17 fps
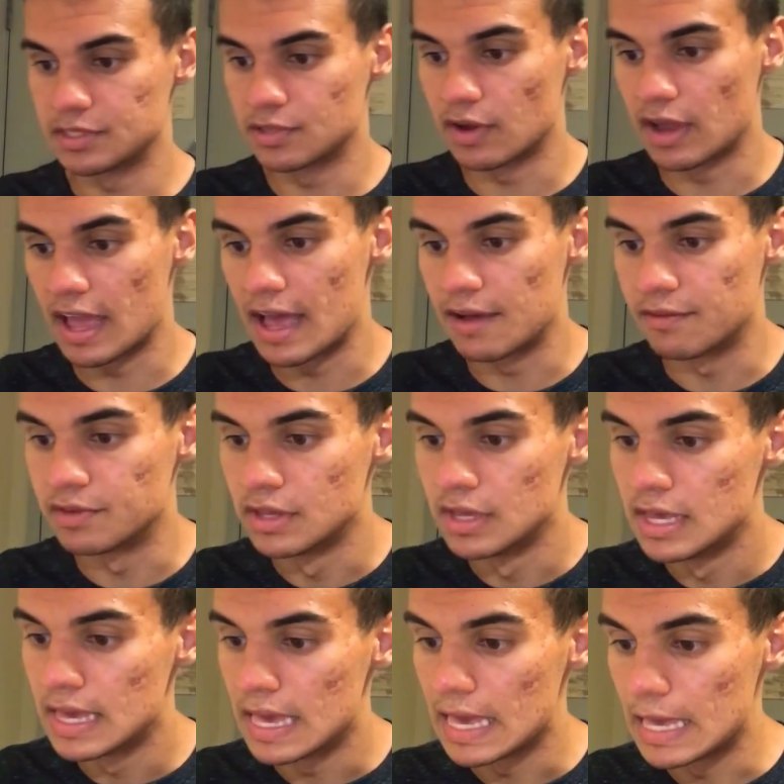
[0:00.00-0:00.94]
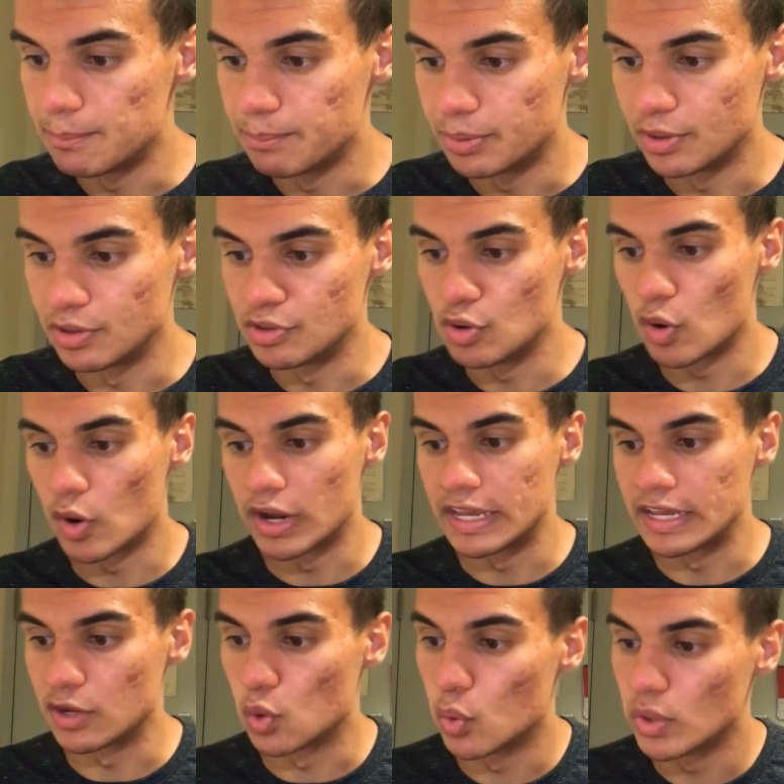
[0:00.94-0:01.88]
So I have input. You are
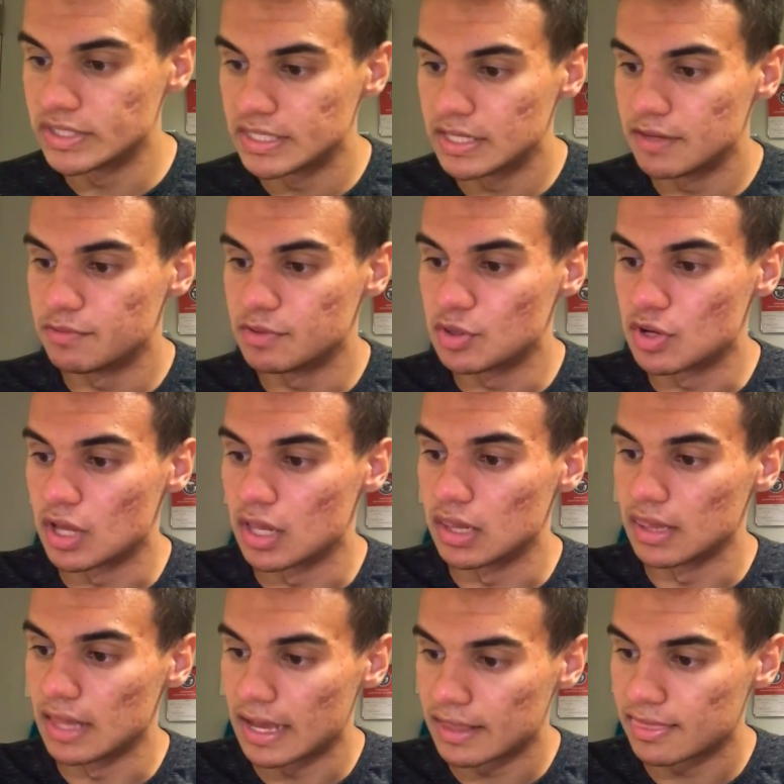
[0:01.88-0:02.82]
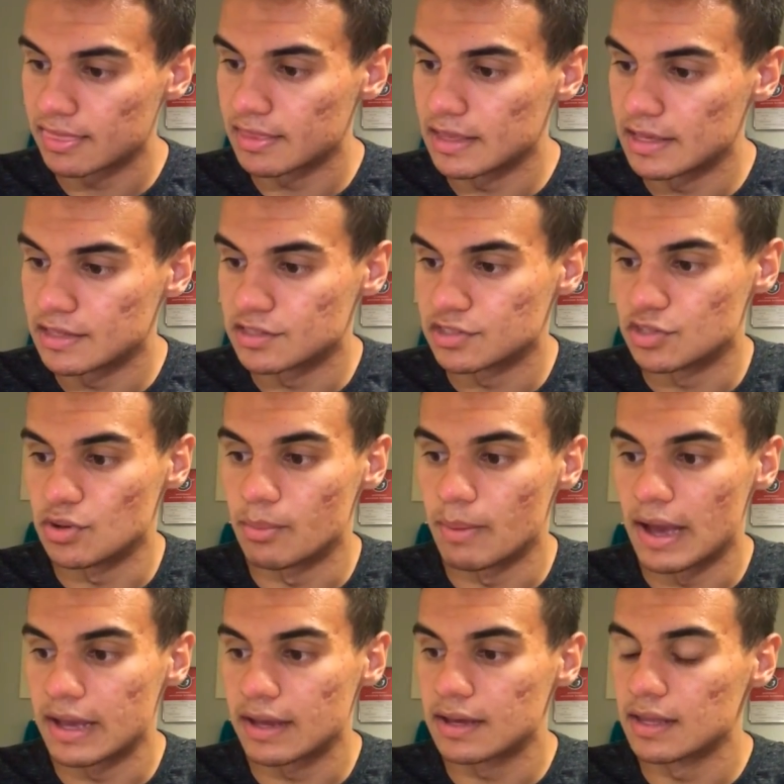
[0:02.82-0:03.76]
inquisitive. You collect things. You
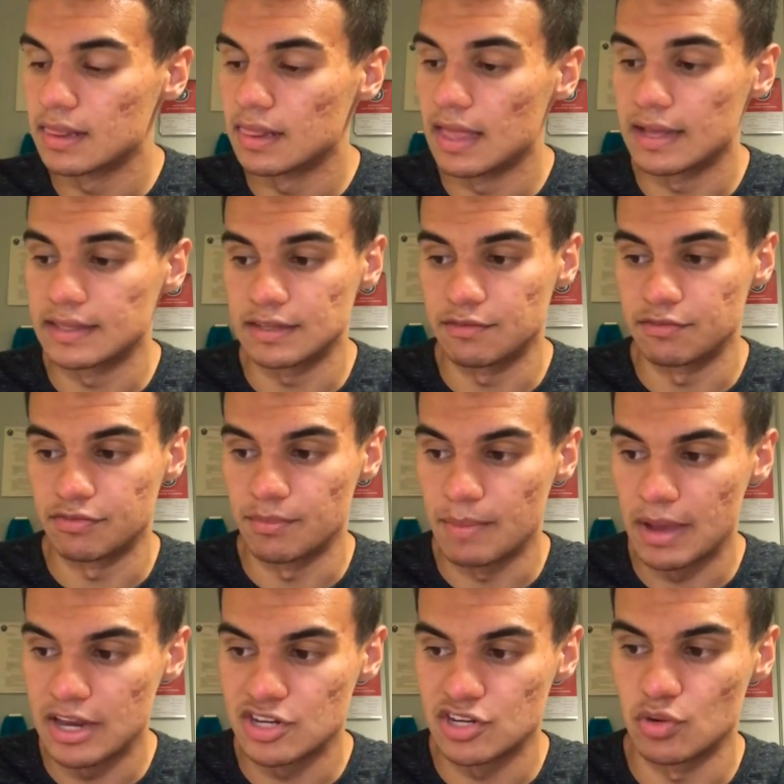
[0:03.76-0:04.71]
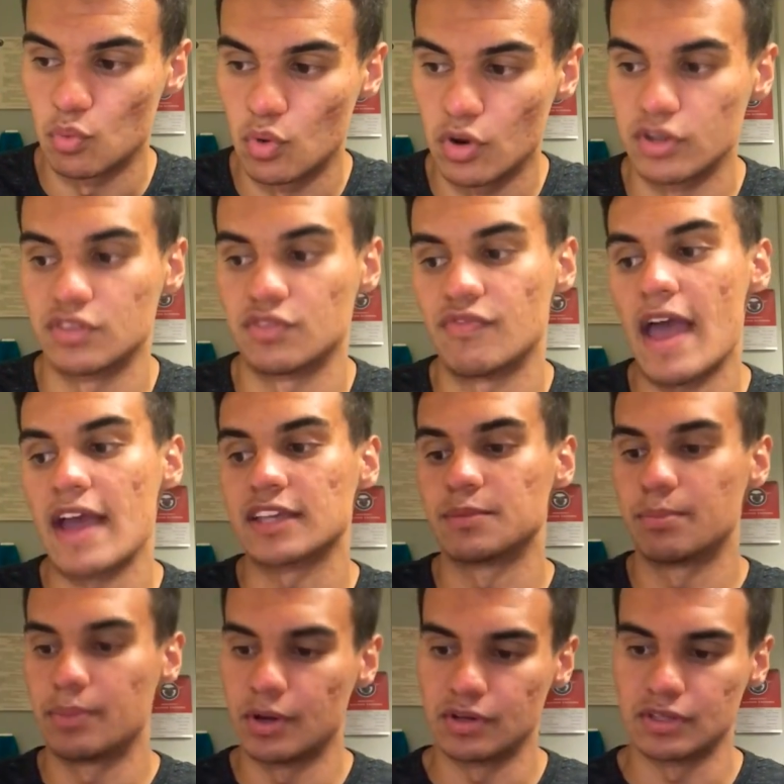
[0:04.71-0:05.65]
might collect information, words,
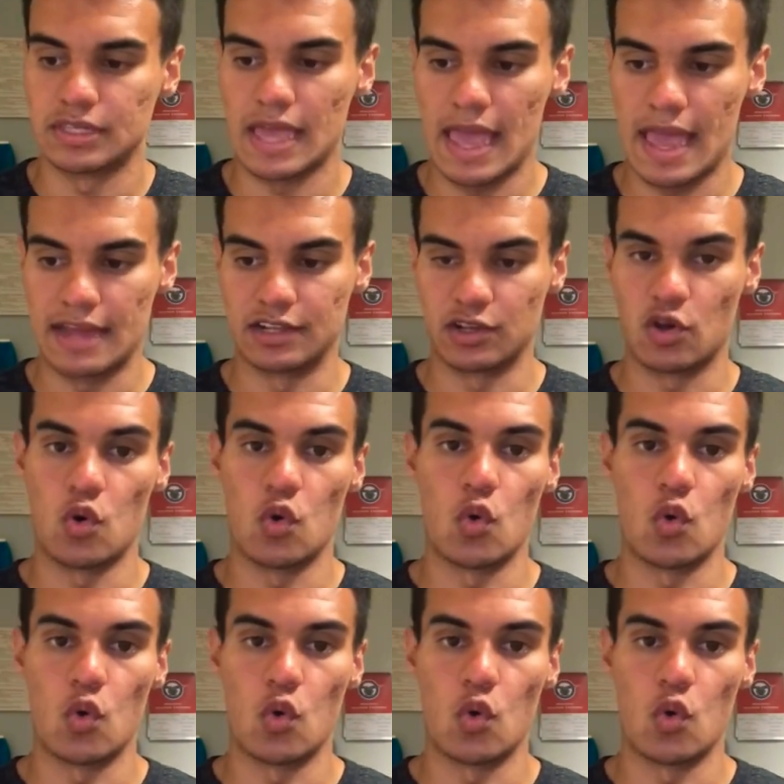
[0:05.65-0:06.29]
facts, books, and